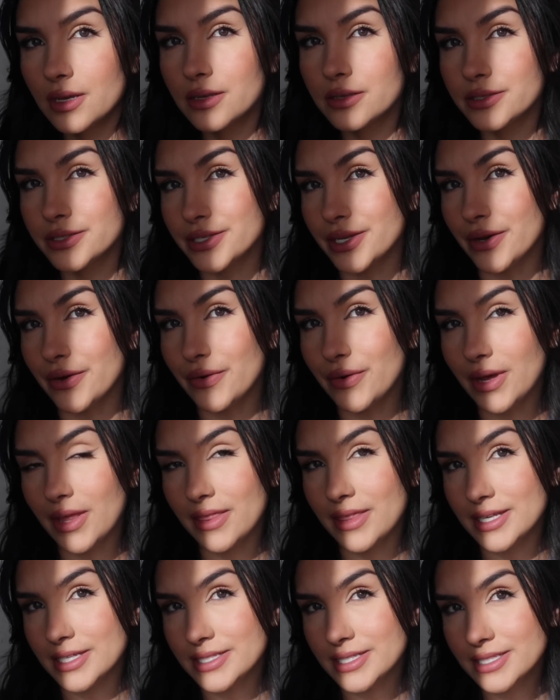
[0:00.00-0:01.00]
So
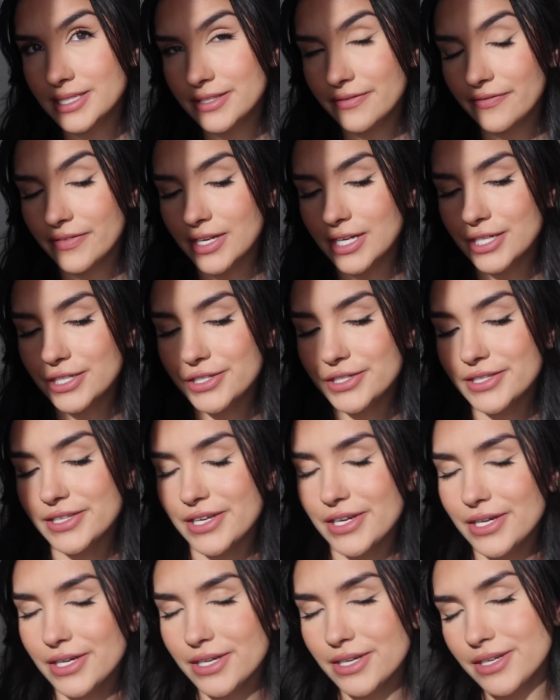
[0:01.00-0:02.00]
this is the finished
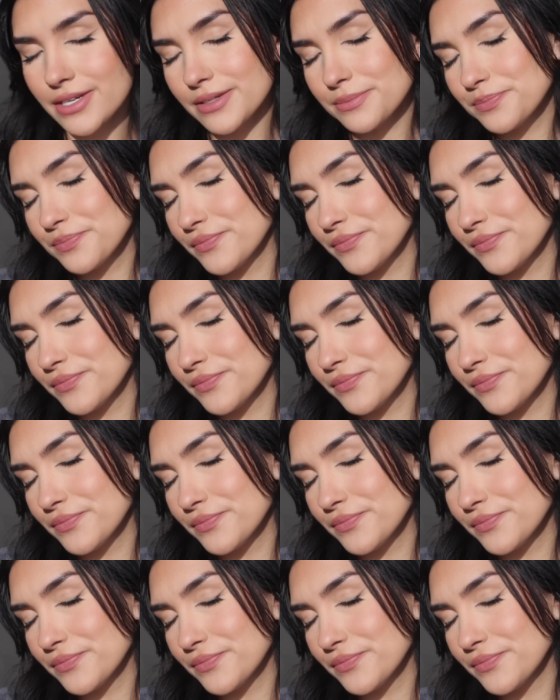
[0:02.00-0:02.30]
look.